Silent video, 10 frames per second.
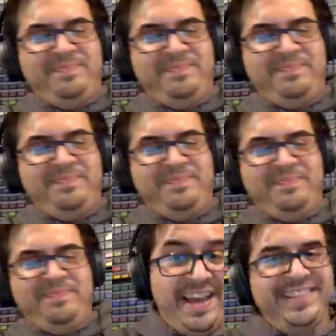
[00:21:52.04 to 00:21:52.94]
This is
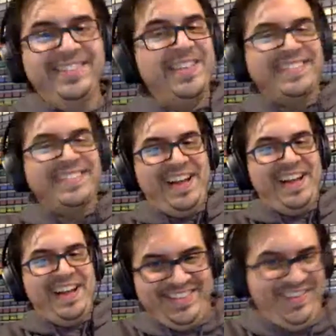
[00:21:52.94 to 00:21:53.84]

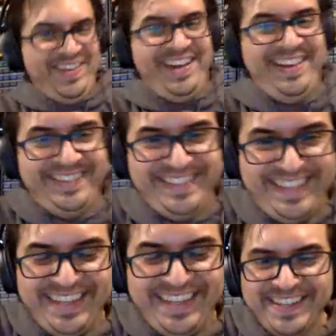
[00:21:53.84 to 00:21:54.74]
2009. So I
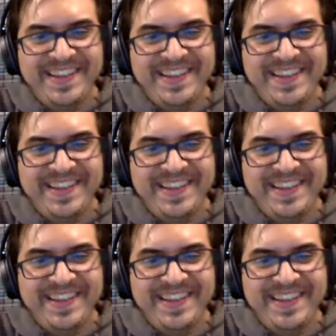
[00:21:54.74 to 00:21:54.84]
was like,